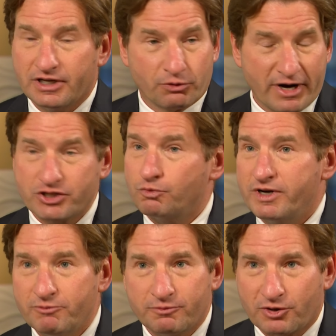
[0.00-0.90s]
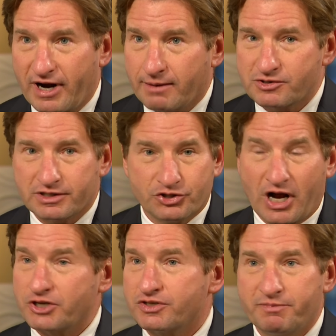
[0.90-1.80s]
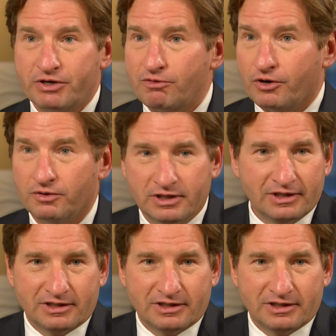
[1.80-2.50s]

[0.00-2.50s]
a Gretchen Whitmer perhaps, a Josh Shapiro,